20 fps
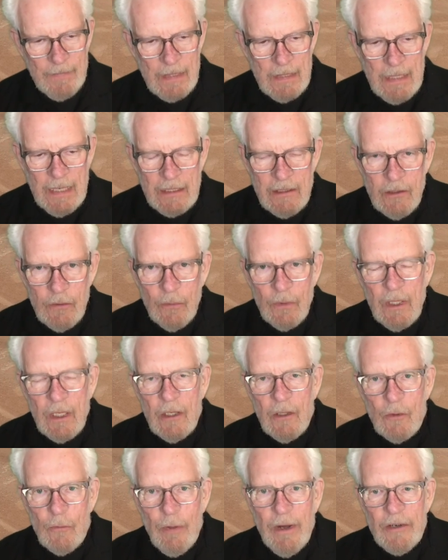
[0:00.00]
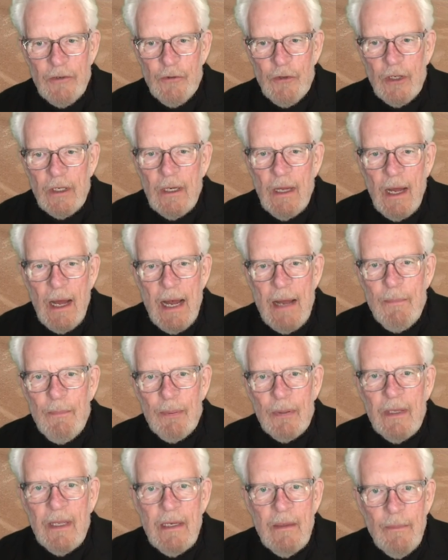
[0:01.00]
That's a really good question. I
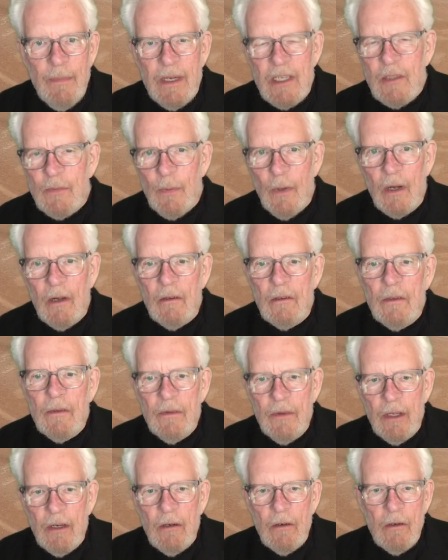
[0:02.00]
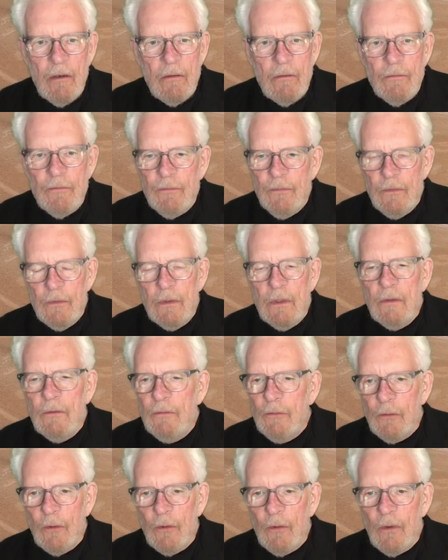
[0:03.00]
played baseball there
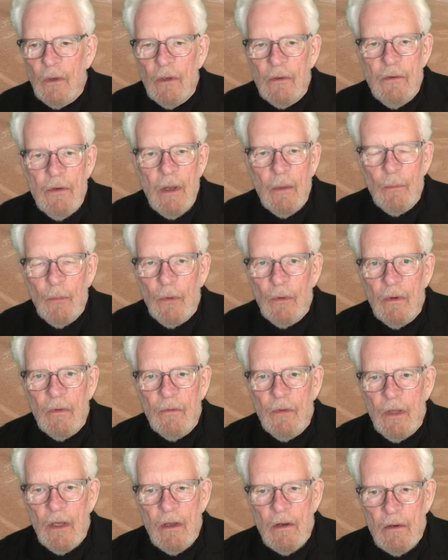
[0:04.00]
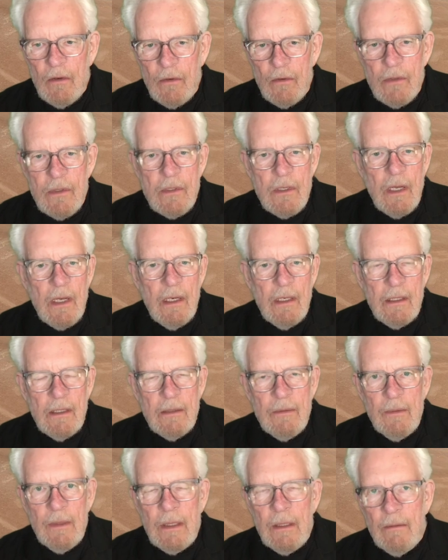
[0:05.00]
for a number of years
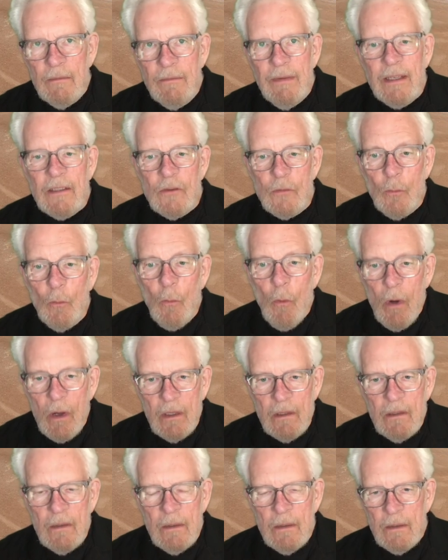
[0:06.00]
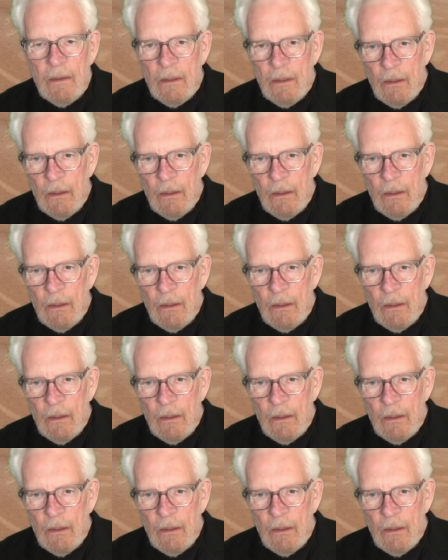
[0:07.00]
on Vets 1,